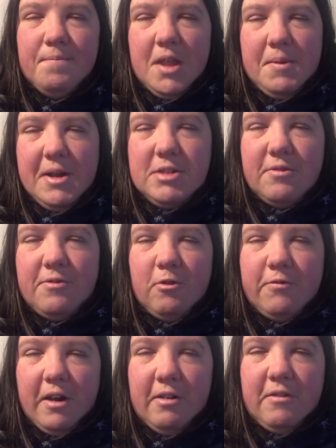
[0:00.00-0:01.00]
He makes me
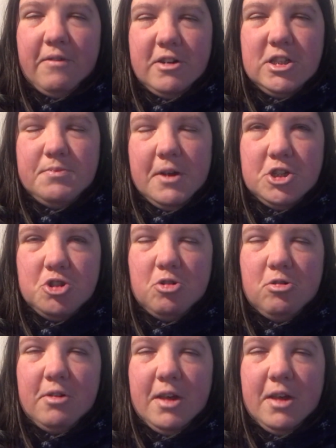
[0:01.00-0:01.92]
feel very, very special.